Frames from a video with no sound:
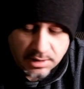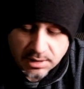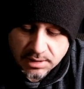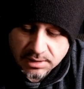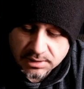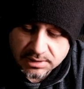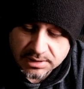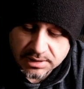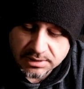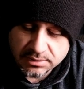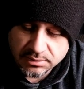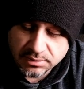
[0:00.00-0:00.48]

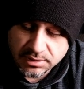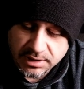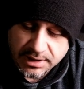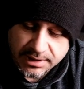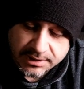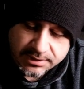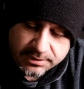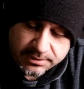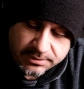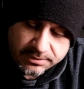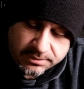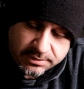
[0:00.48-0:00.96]
They do that.
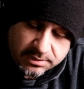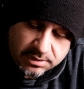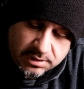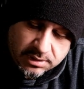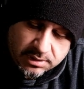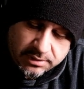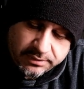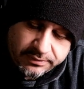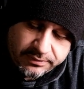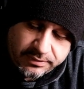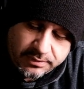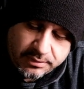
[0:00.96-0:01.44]

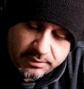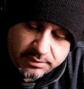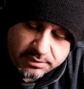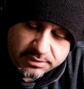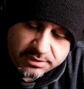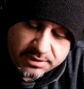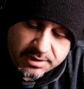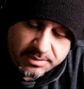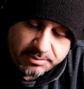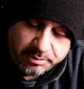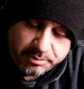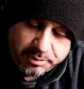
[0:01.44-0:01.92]
For
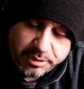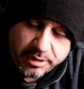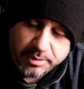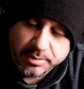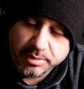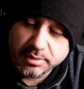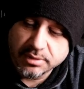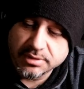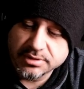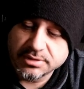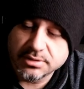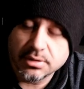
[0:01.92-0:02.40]
some
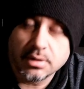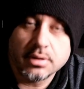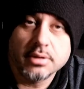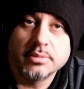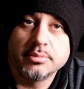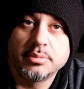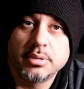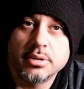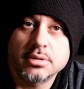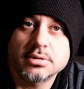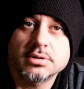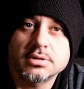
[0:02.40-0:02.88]
people it's not
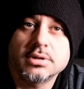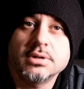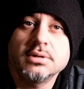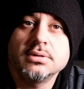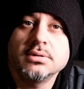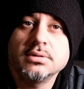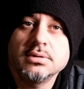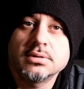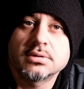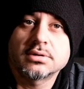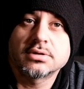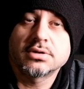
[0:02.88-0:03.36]
important,
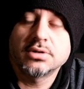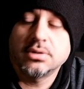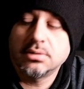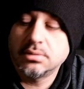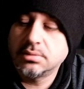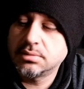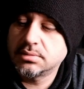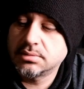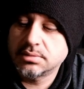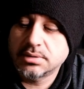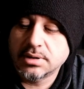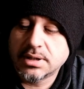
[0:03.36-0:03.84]

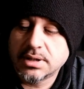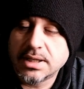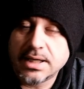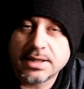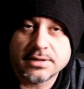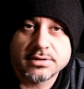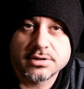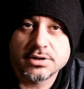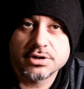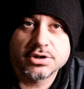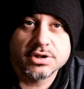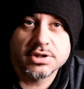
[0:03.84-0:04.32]
so the
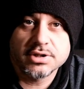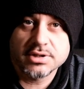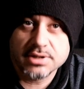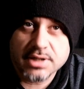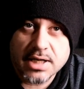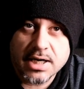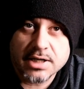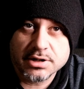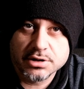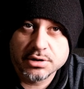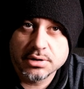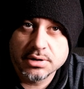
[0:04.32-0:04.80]
cartridges
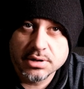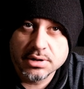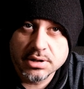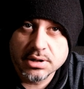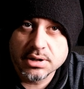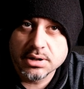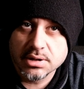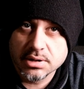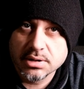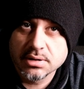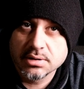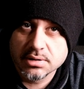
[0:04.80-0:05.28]
actually
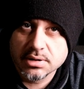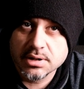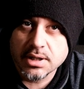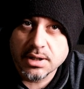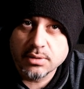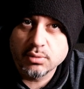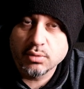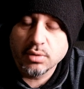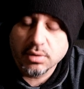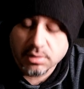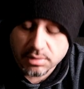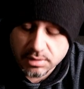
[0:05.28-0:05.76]
can
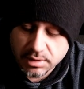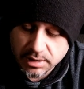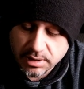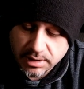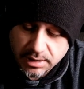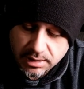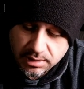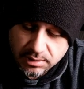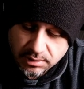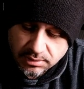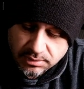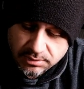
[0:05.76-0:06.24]
work really
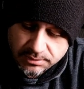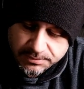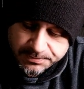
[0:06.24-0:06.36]
good.